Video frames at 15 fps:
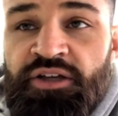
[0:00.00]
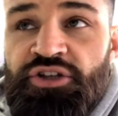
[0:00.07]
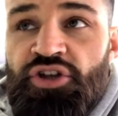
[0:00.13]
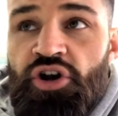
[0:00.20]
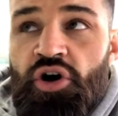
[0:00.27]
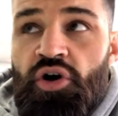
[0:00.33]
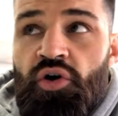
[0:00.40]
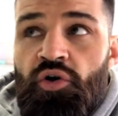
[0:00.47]
you
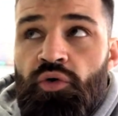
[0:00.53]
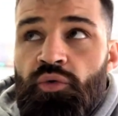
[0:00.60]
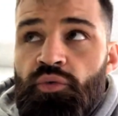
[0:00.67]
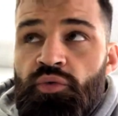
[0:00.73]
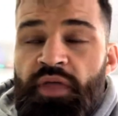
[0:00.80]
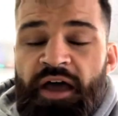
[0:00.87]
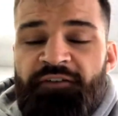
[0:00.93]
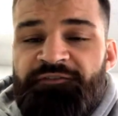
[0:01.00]
know,
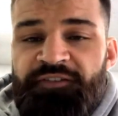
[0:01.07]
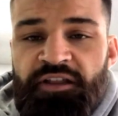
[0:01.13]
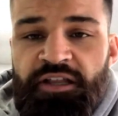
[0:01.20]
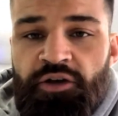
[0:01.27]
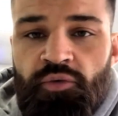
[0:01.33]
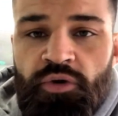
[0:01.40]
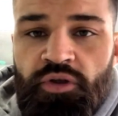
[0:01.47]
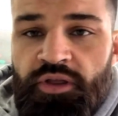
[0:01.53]
that
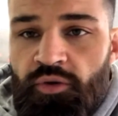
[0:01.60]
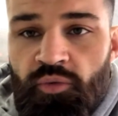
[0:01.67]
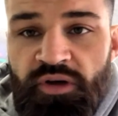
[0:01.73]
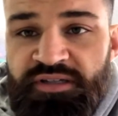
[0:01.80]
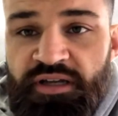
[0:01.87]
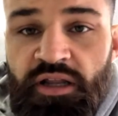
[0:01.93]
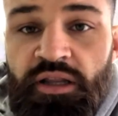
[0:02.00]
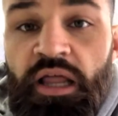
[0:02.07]
feeling where there
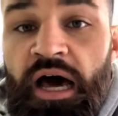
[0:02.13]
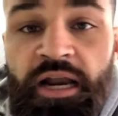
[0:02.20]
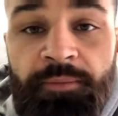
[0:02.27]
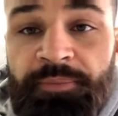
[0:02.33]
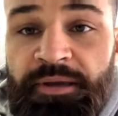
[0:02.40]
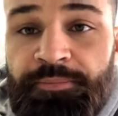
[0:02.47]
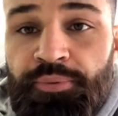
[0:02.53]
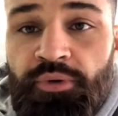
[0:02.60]
wasn't a lot
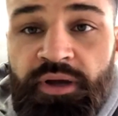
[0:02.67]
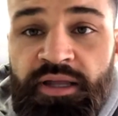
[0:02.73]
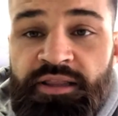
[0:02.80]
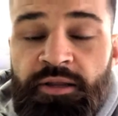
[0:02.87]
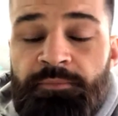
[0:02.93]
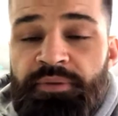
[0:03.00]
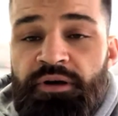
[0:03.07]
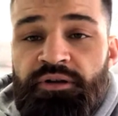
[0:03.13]
of people
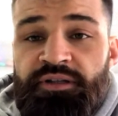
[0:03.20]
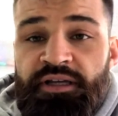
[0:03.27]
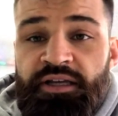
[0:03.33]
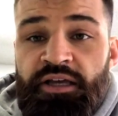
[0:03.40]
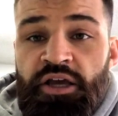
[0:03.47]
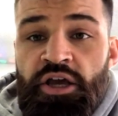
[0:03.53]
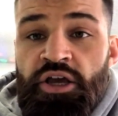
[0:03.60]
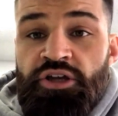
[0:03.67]
in the building.